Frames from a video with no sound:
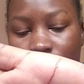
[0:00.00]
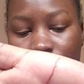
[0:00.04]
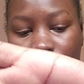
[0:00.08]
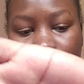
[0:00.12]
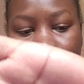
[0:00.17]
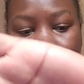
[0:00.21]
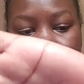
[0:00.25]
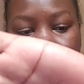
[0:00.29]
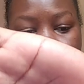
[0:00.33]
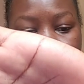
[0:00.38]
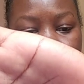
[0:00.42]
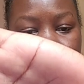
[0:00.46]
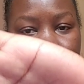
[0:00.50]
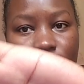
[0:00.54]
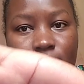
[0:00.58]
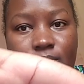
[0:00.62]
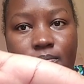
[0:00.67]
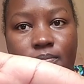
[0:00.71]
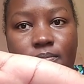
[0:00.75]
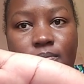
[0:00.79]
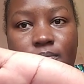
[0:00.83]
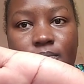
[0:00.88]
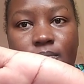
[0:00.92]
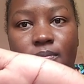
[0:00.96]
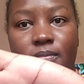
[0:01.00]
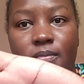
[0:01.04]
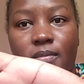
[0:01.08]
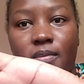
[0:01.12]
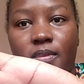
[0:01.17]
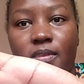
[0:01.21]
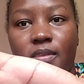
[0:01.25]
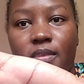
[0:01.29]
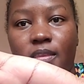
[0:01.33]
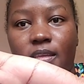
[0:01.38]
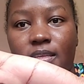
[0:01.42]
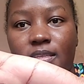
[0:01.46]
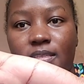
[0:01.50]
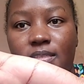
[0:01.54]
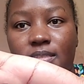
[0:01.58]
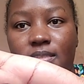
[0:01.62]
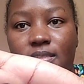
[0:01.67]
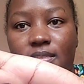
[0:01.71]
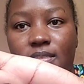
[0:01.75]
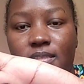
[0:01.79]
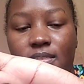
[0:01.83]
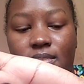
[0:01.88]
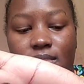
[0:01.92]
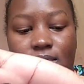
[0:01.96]
If you don't have these brushes,
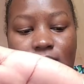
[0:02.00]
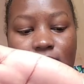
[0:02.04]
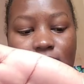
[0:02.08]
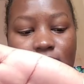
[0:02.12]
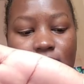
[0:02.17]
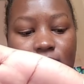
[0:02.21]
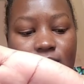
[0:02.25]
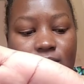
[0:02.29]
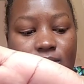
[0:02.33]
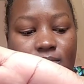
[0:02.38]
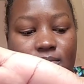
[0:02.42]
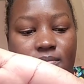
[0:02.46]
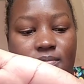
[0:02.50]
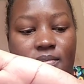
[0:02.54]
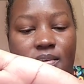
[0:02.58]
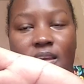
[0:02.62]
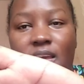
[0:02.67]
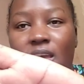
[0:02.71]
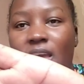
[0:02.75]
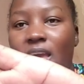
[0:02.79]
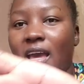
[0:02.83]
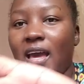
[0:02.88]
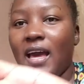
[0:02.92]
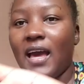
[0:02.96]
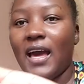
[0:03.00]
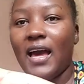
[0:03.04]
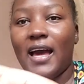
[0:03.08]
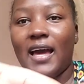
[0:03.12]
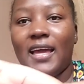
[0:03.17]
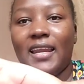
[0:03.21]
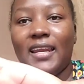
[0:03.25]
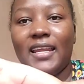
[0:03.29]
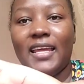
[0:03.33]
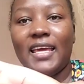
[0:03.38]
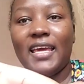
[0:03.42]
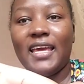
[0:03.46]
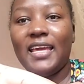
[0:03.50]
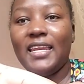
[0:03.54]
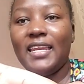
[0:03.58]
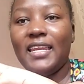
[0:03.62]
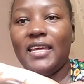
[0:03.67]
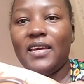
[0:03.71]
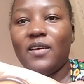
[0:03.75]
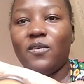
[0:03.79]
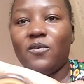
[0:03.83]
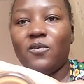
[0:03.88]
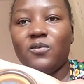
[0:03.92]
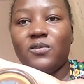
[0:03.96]
guys, cotton bud
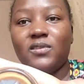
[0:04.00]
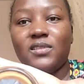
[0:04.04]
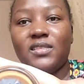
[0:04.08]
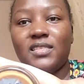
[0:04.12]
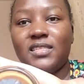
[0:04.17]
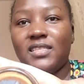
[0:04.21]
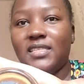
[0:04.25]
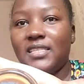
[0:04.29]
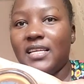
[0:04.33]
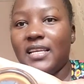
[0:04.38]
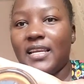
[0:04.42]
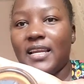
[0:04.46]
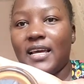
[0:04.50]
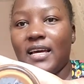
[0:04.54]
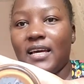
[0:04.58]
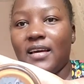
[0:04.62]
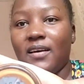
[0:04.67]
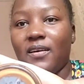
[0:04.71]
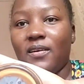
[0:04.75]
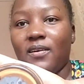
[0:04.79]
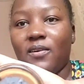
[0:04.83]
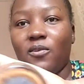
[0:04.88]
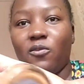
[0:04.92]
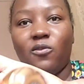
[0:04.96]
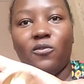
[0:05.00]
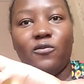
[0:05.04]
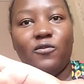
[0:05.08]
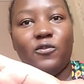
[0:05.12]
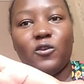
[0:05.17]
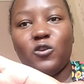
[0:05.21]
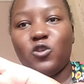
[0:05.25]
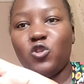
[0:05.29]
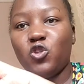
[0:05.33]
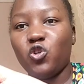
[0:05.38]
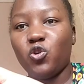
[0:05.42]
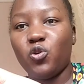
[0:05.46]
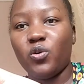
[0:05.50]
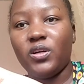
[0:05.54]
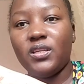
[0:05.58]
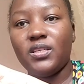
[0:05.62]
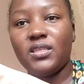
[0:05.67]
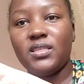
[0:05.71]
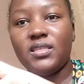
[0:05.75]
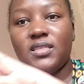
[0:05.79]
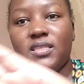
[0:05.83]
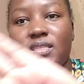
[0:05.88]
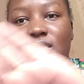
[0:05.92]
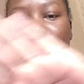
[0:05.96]
will actually work. And then I have my
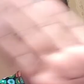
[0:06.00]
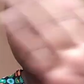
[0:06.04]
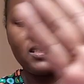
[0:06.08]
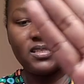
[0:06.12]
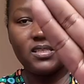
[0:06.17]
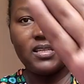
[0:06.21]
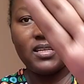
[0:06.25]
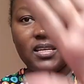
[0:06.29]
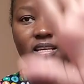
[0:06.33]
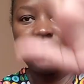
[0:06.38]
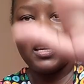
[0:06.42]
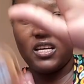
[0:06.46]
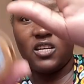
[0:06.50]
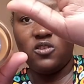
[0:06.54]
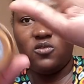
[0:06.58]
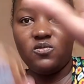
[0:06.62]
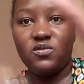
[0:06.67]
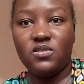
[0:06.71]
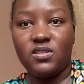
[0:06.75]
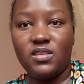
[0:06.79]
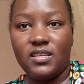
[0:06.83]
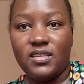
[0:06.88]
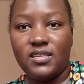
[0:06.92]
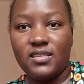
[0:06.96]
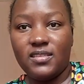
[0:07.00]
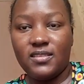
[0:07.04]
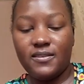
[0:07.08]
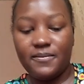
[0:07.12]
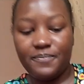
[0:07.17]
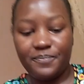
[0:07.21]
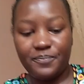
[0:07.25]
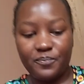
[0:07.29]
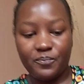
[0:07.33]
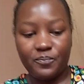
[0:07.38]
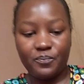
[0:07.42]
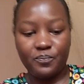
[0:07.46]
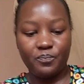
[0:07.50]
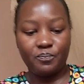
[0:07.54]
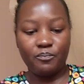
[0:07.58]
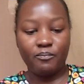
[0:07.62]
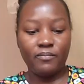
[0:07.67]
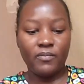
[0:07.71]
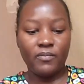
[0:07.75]
concealer. You can use any concealer that you